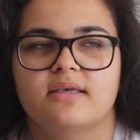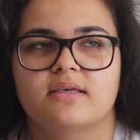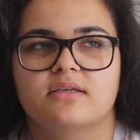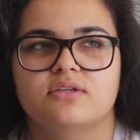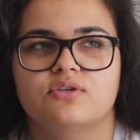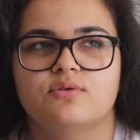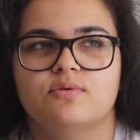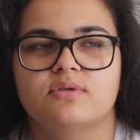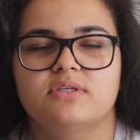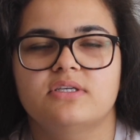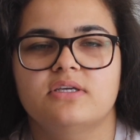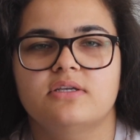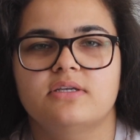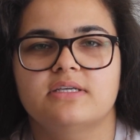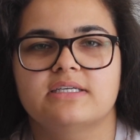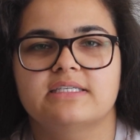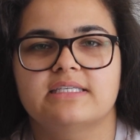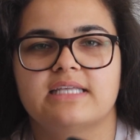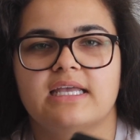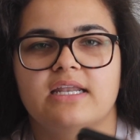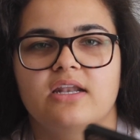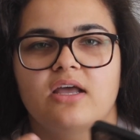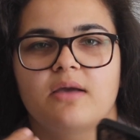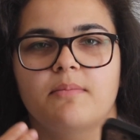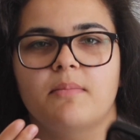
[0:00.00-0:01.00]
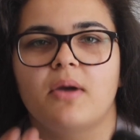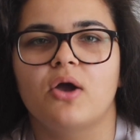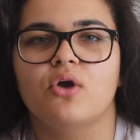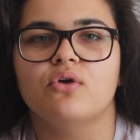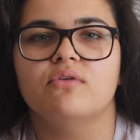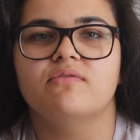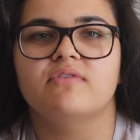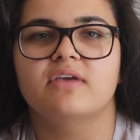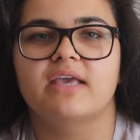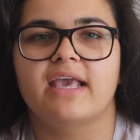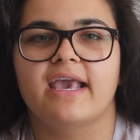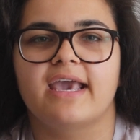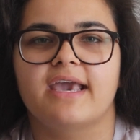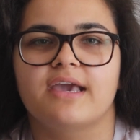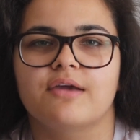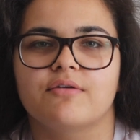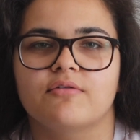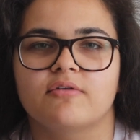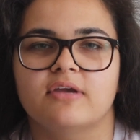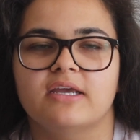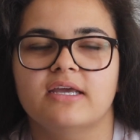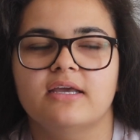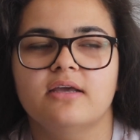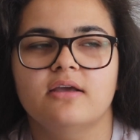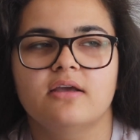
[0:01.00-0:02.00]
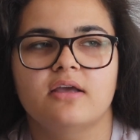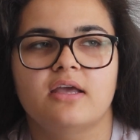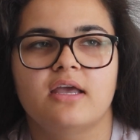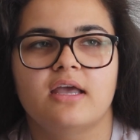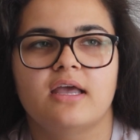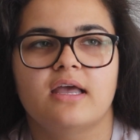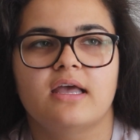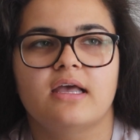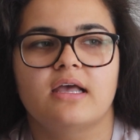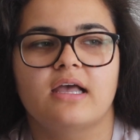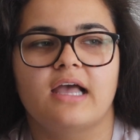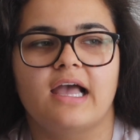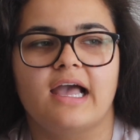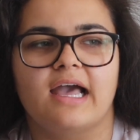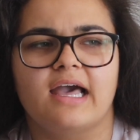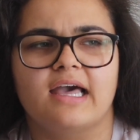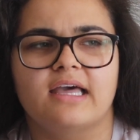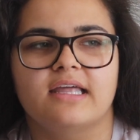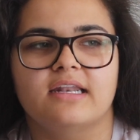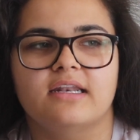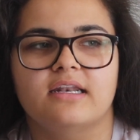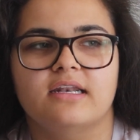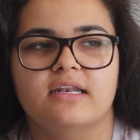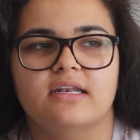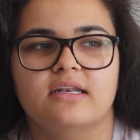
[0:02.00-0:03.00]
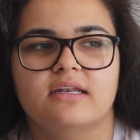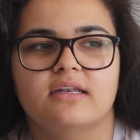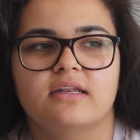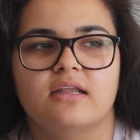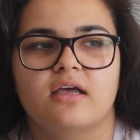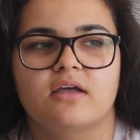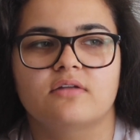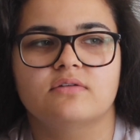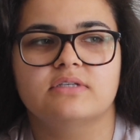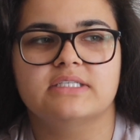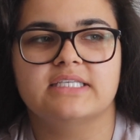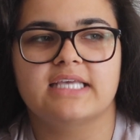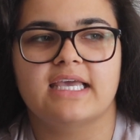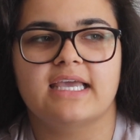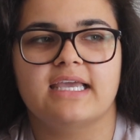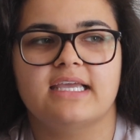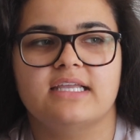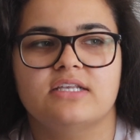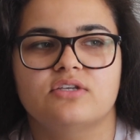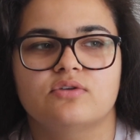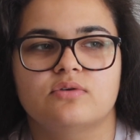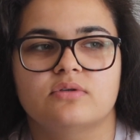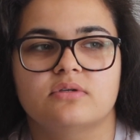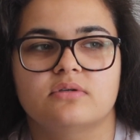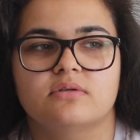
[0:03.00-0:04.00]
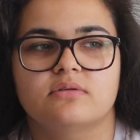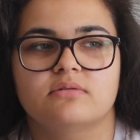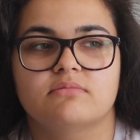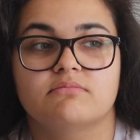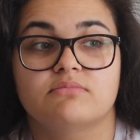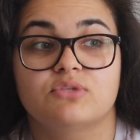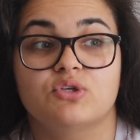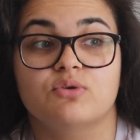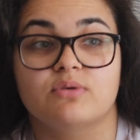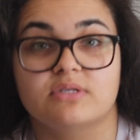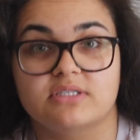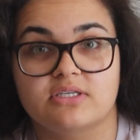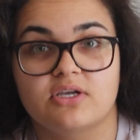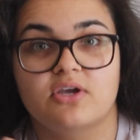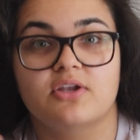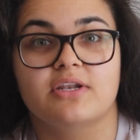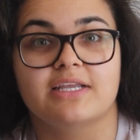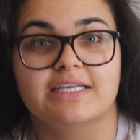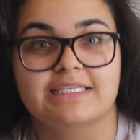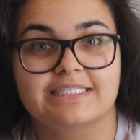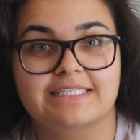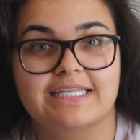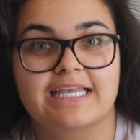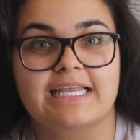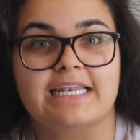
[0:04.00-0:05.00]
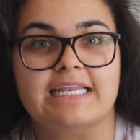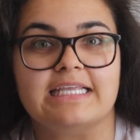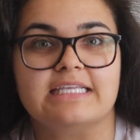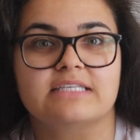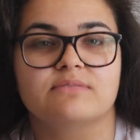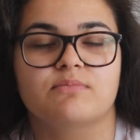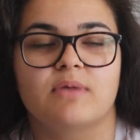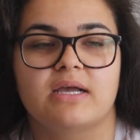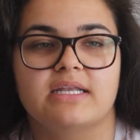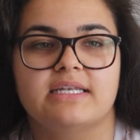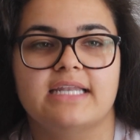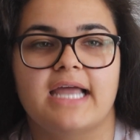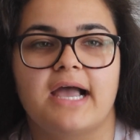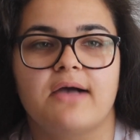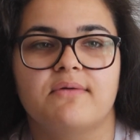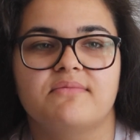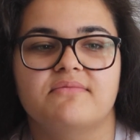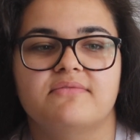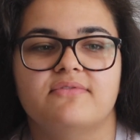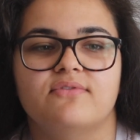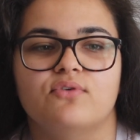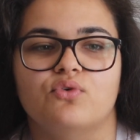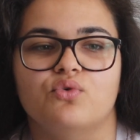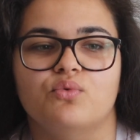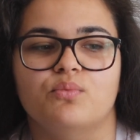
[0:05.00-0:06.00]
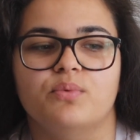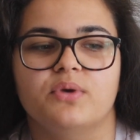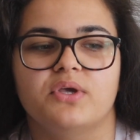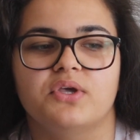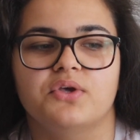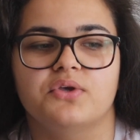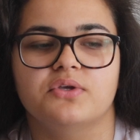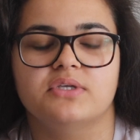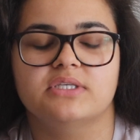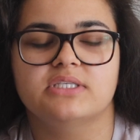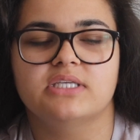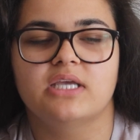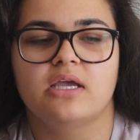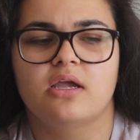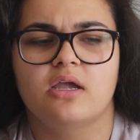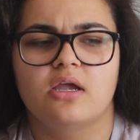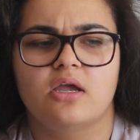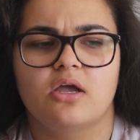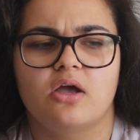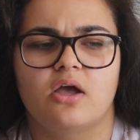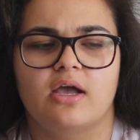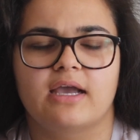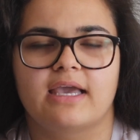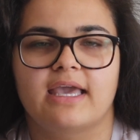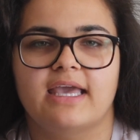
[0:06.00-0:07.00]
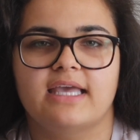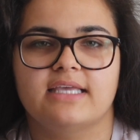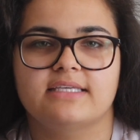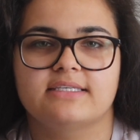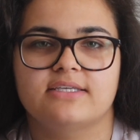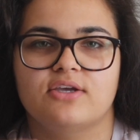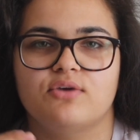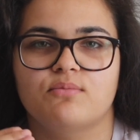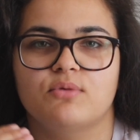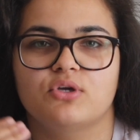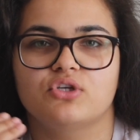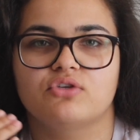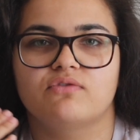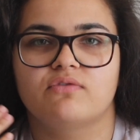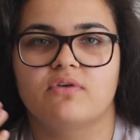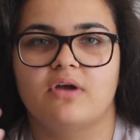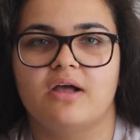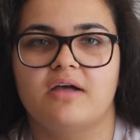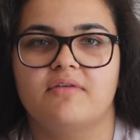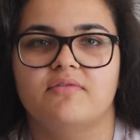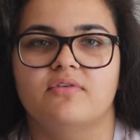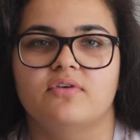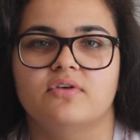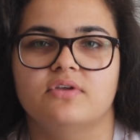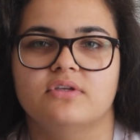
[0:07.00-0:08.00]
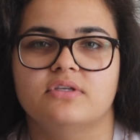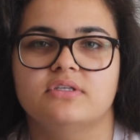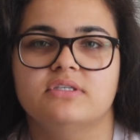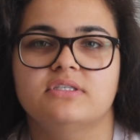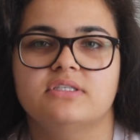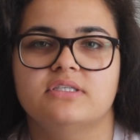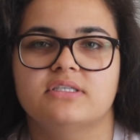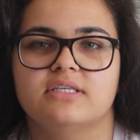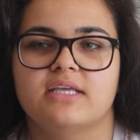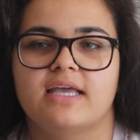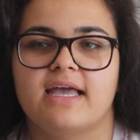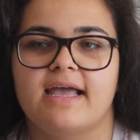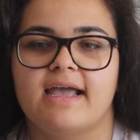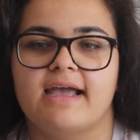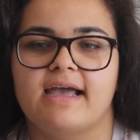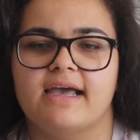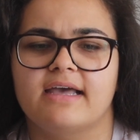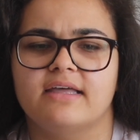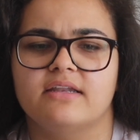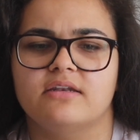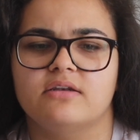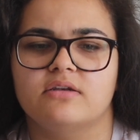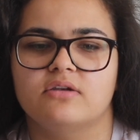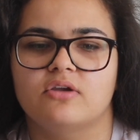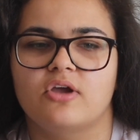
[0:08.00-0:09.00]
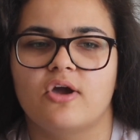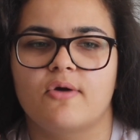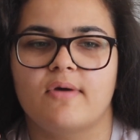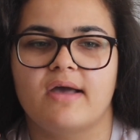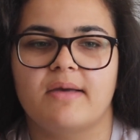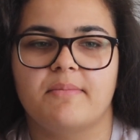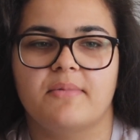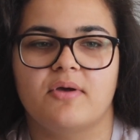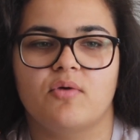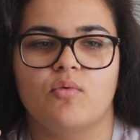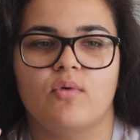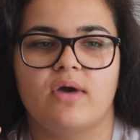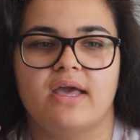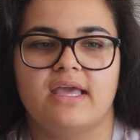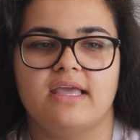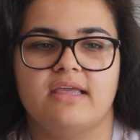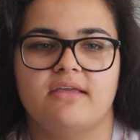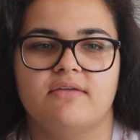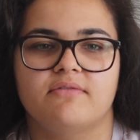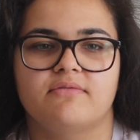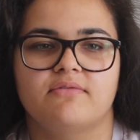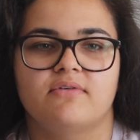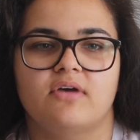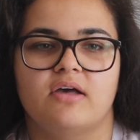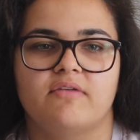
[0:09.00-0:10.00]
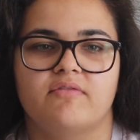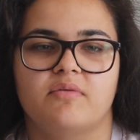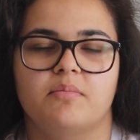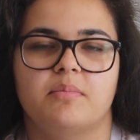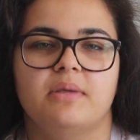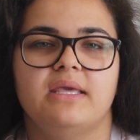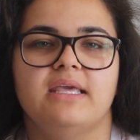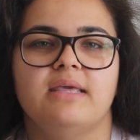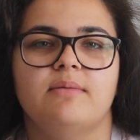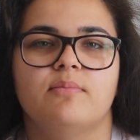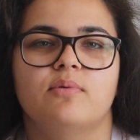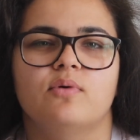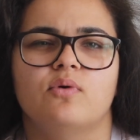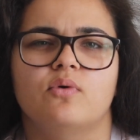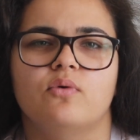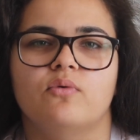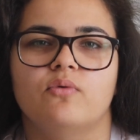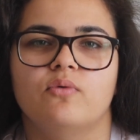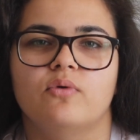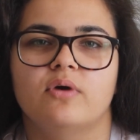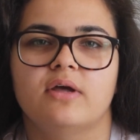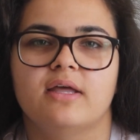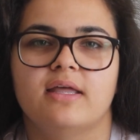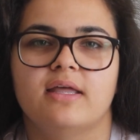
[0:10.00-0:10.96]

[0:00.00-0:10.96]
to a certain extent, I'm over-caring, and I'd say to a certain extent it's my downfall because I care so much for others and go out my way for other people,